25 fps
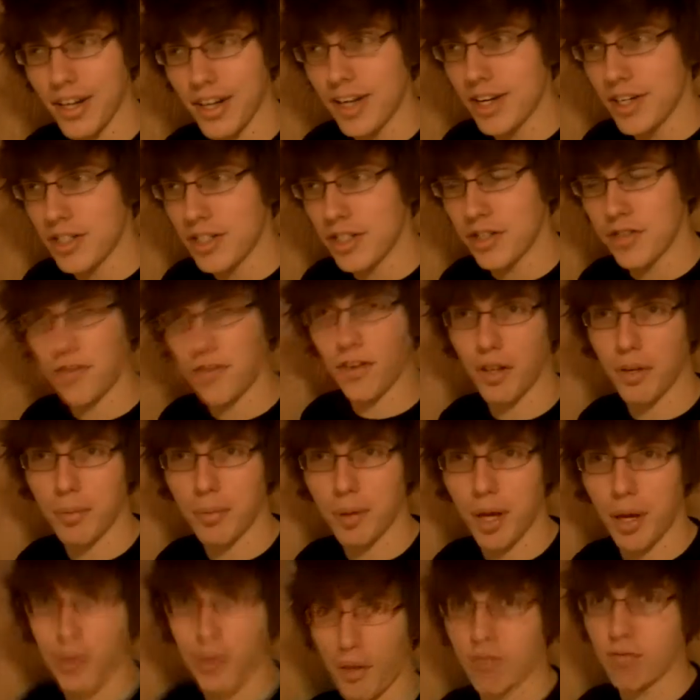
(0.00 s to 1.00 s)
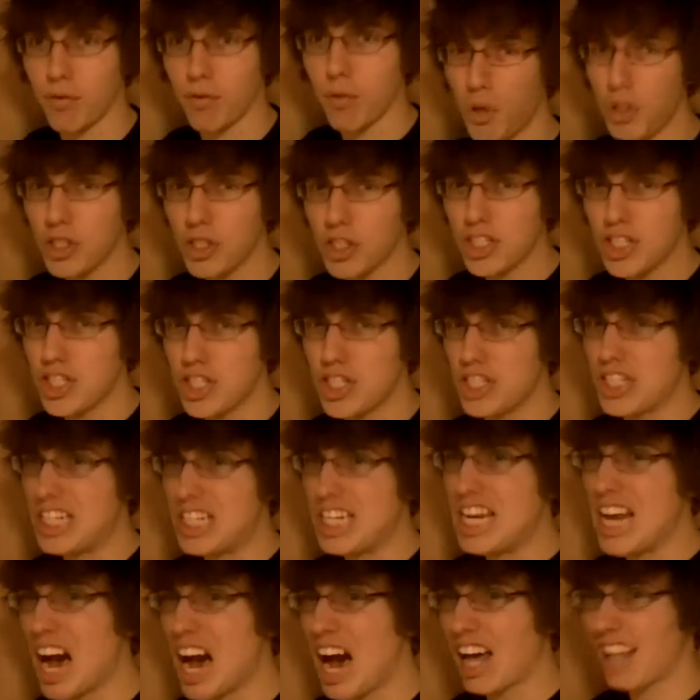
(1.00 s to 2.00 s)
she's fun to play with. Unfortunately, she's
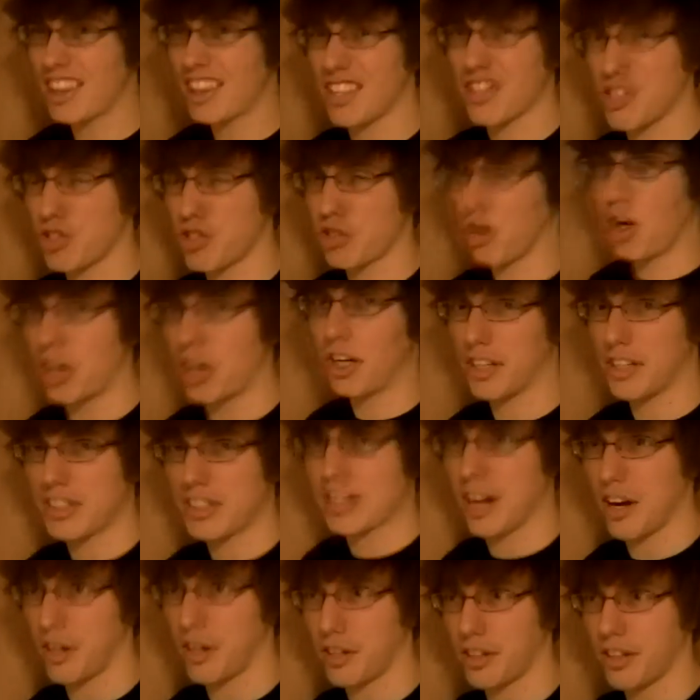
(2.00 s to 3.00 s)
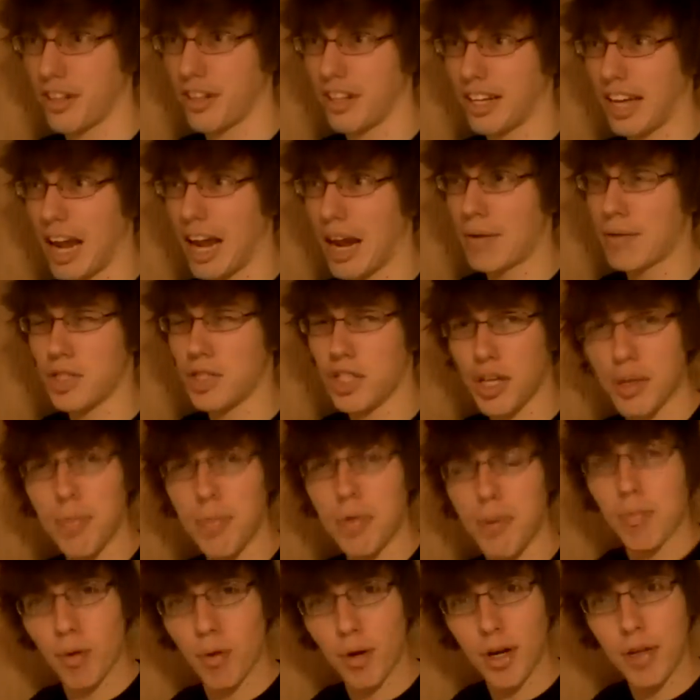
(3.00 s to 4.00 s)
not the strongest character in the game. She can
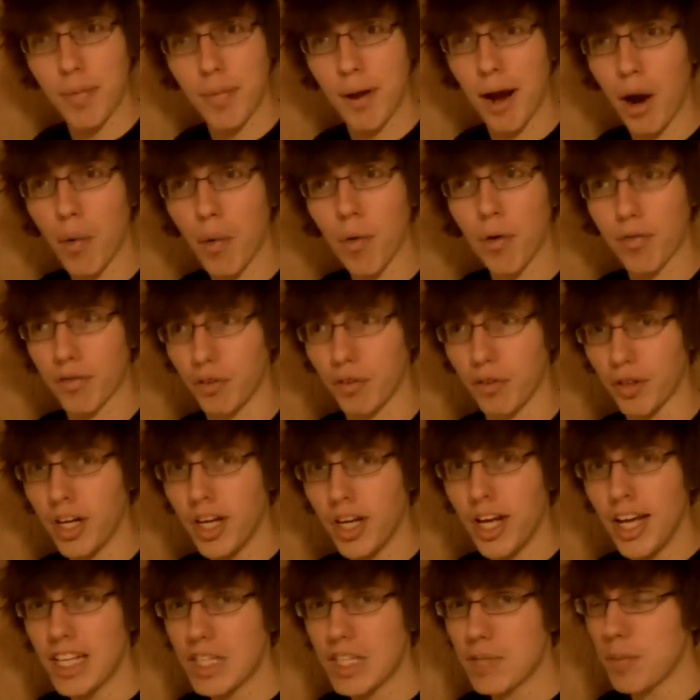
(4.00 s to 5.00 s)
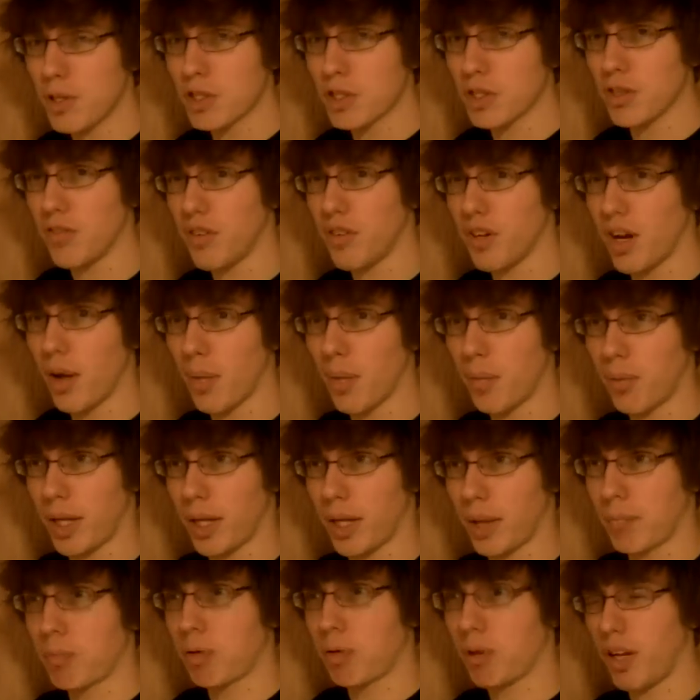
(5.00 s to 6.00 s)
be pretty powerful, especially if you're not
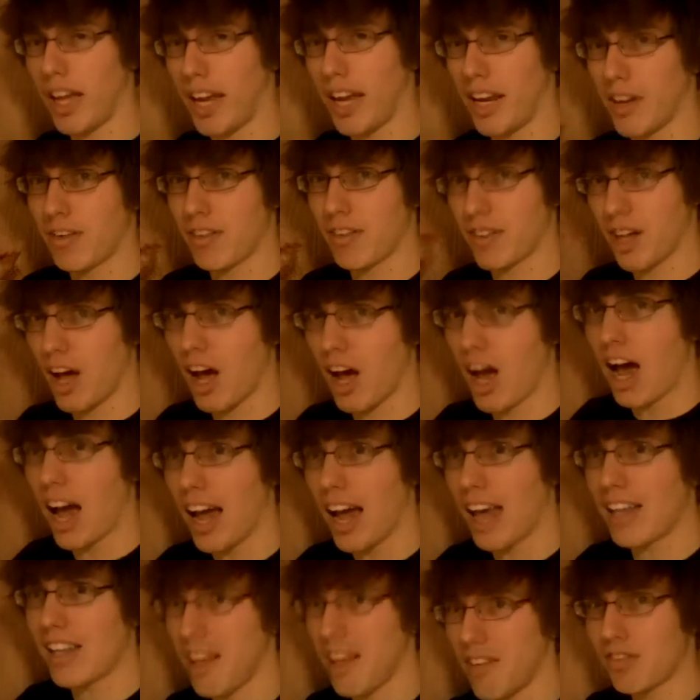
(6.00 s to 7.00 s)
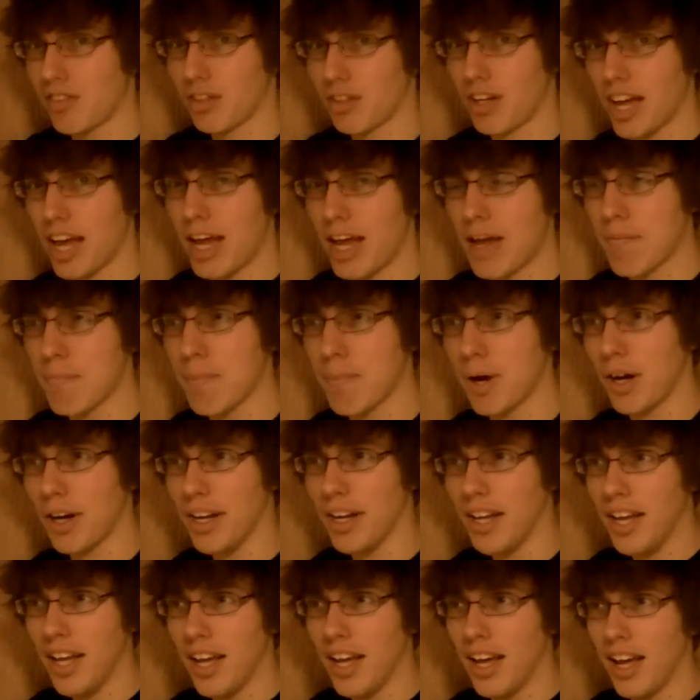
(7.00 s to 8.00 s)
like playing the high-level game, but
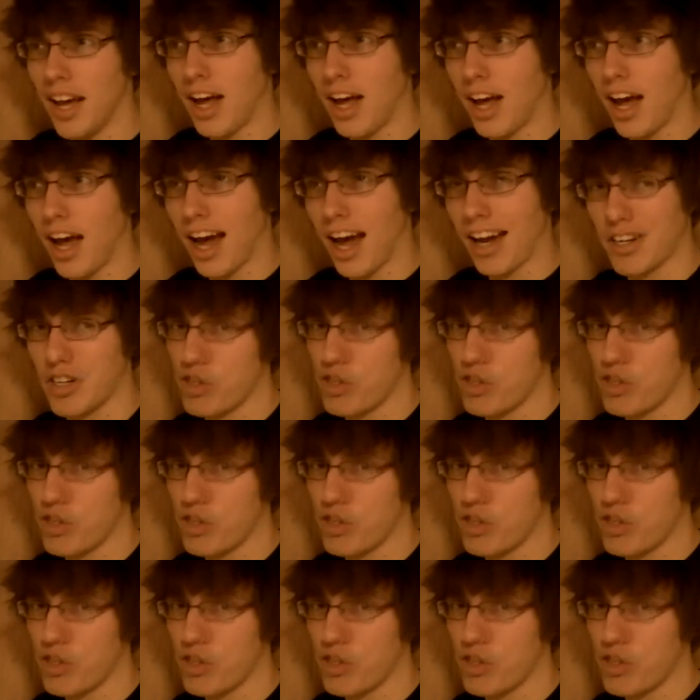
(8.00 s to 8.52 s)
I